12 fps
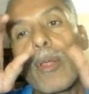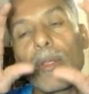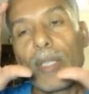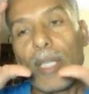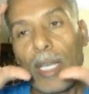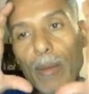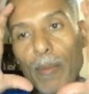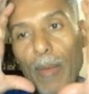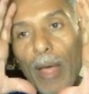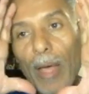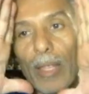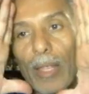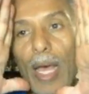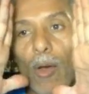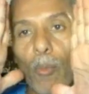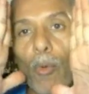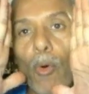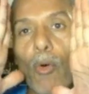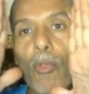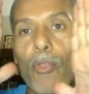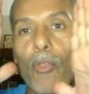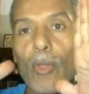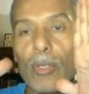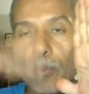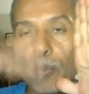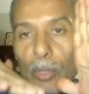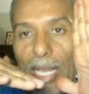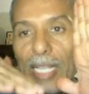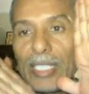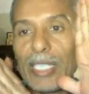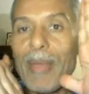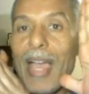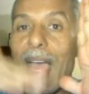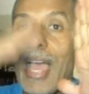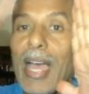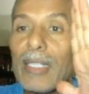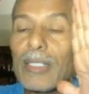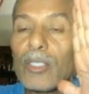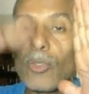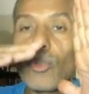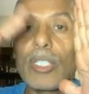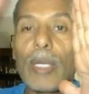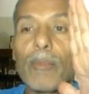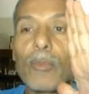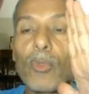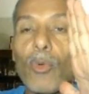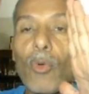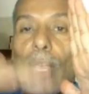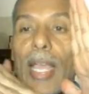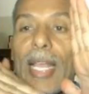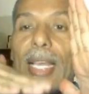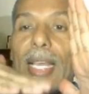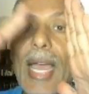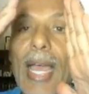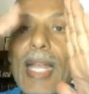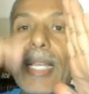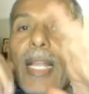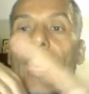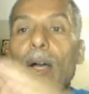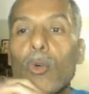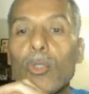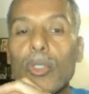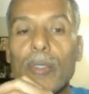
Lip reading: they allow both potassium and sodium to go in and out.